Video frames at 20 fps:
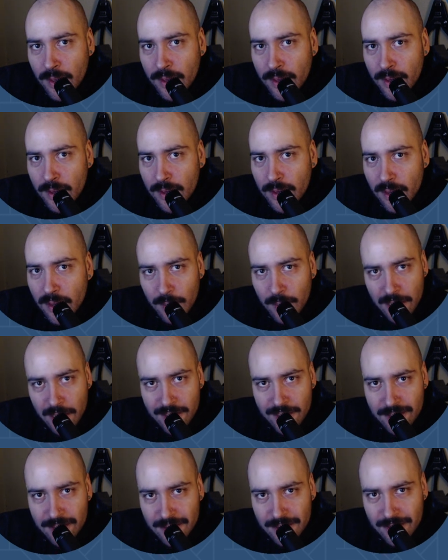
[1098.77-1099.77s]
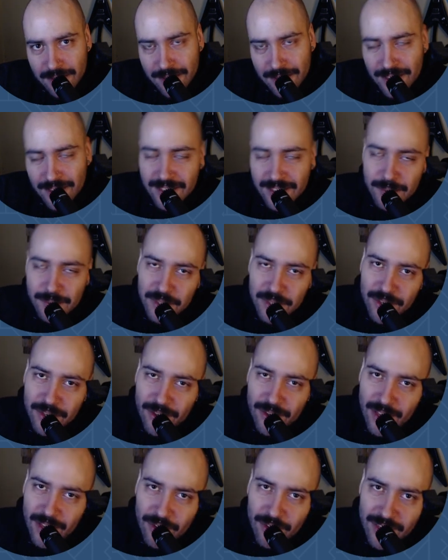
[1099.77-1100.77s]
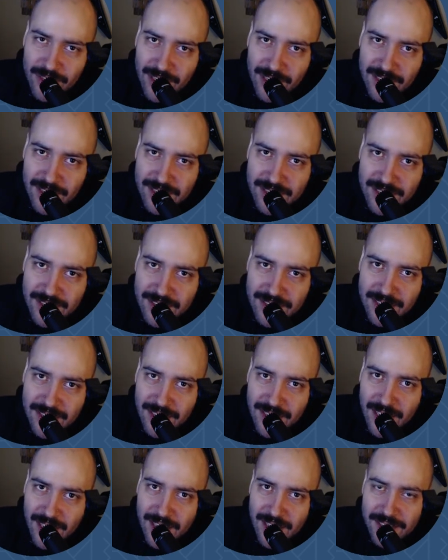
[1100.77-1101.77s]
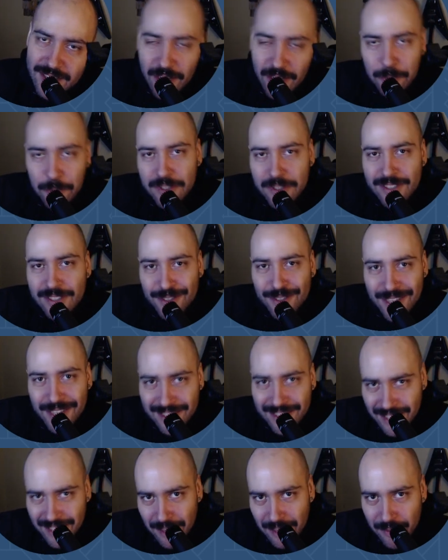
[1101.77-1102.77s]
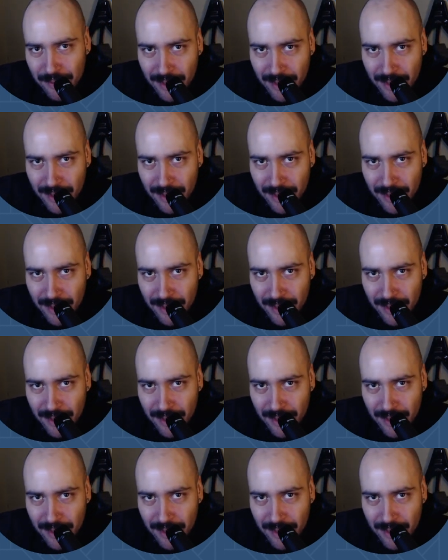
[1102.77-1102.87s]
I'm Alex. This has been Code Along with Alex, and I hope to see you next time.